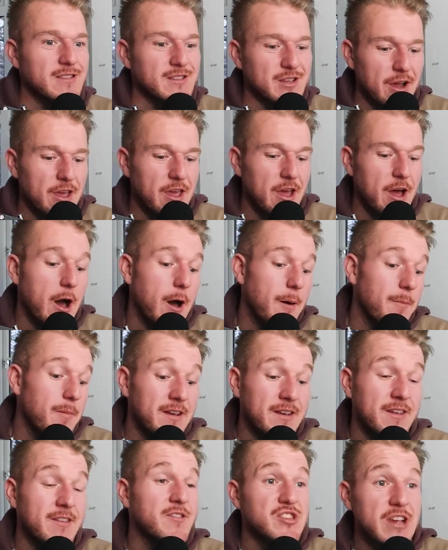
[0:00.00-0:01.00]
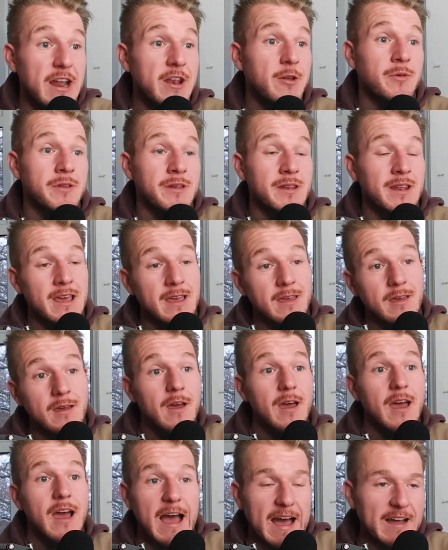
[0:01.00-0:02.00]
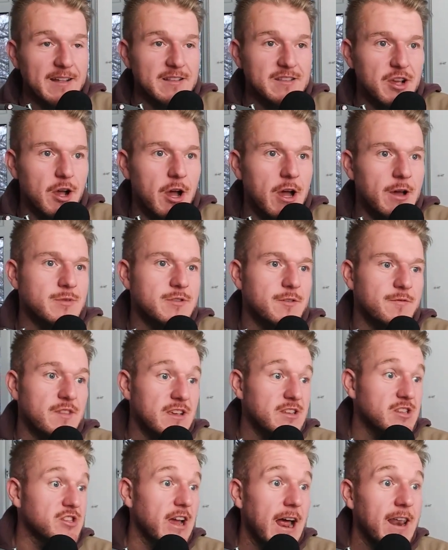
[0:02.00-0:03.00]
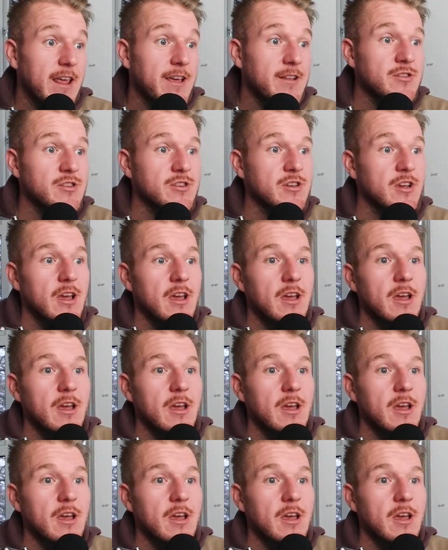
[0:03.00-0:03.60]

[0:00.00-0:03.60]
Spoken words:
Suck it up. And genuinely, at times of this challenge,